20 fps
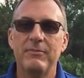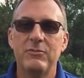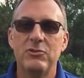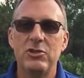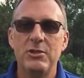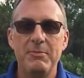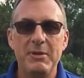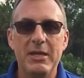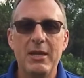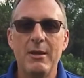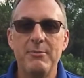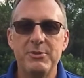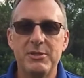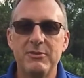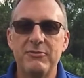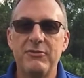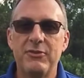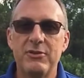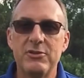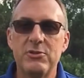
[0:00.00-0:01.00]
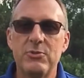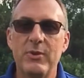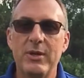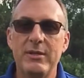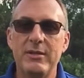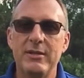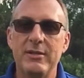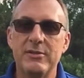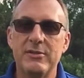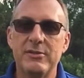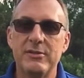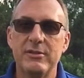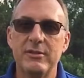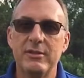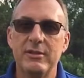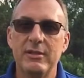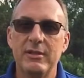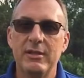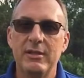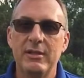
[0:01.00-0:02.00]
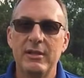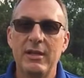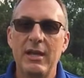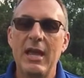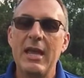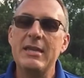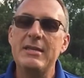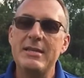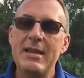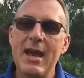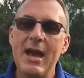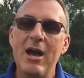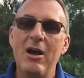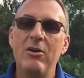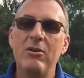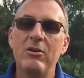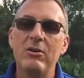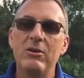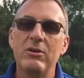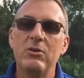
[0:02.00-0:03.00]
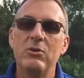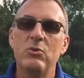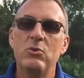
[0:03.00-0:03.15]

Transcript: She becomes the first witness. And now